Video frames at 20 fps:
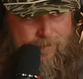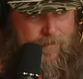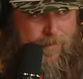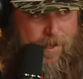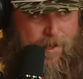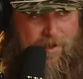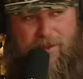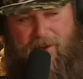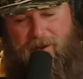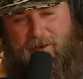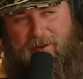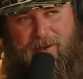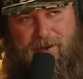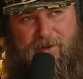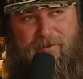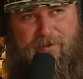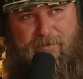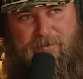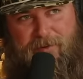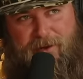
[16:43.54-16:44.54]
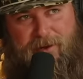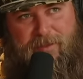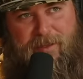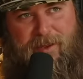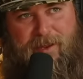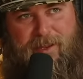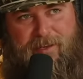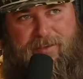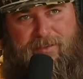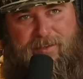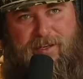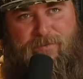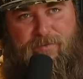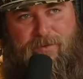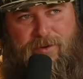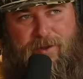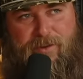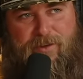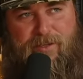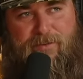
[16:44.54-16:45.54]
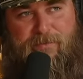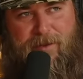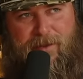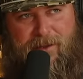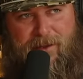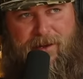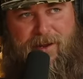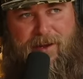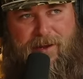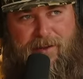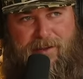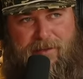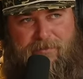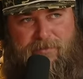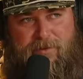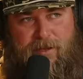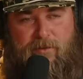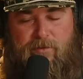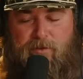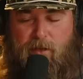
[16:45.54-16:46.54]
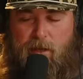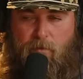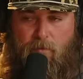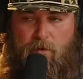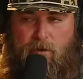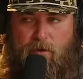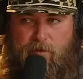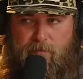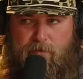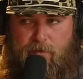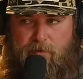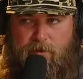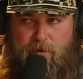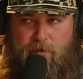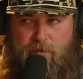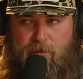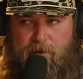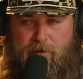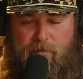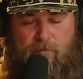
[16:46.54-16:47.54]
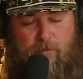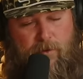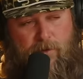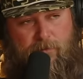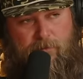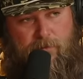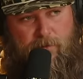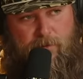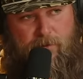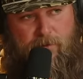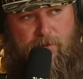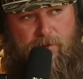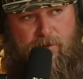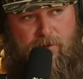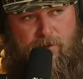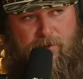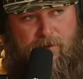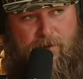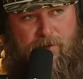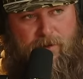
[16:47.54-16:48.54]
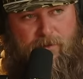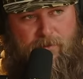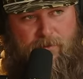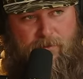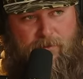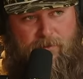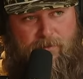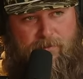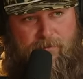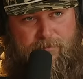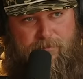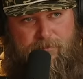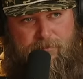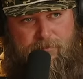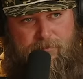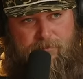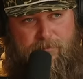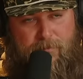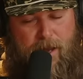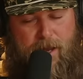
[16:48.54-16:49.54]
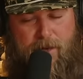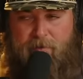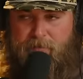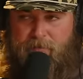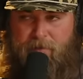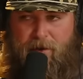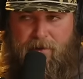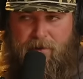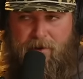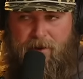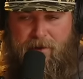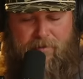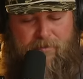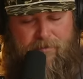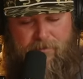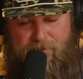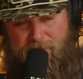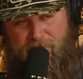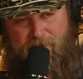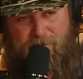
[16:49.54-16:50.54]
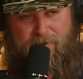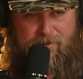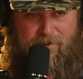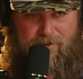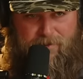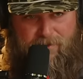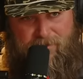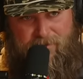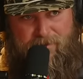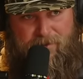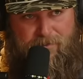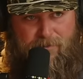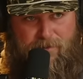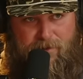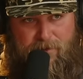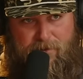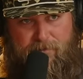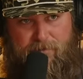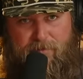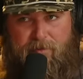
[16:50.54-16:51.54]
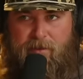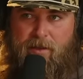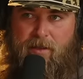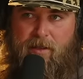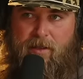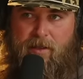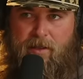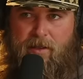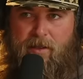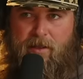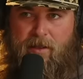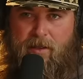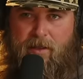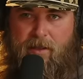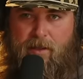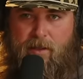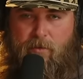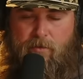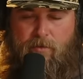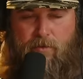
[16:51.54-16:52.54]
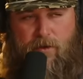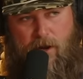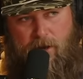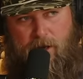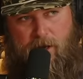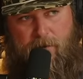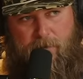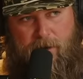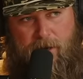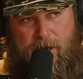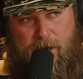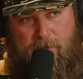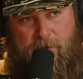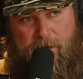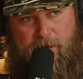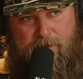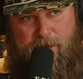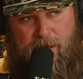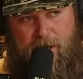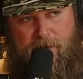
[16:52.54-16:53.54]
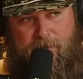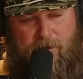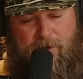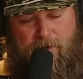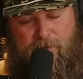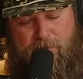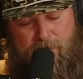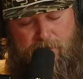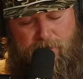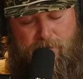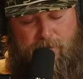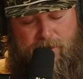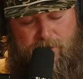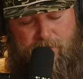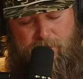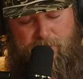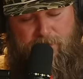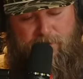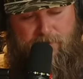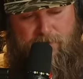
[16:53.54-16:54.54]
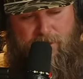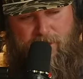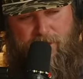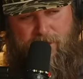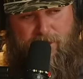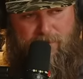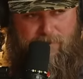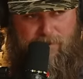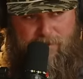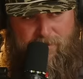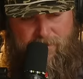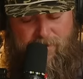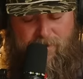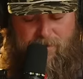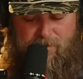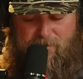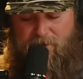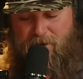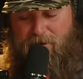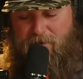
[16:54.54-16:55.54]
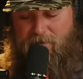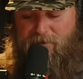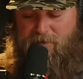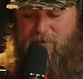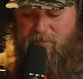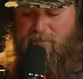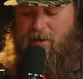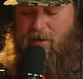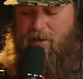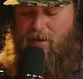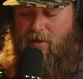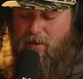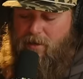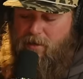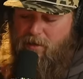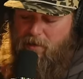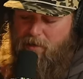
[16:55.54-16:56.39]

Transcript: And then, you know, the funny thing is that's when all the speculating comes out. It's like, I wonder if they're doing this. I wonder if they're, you know, they're mating right now. I wonder if, you know, they're not coming in because they have other food resources right now. And, you know, it's funny to,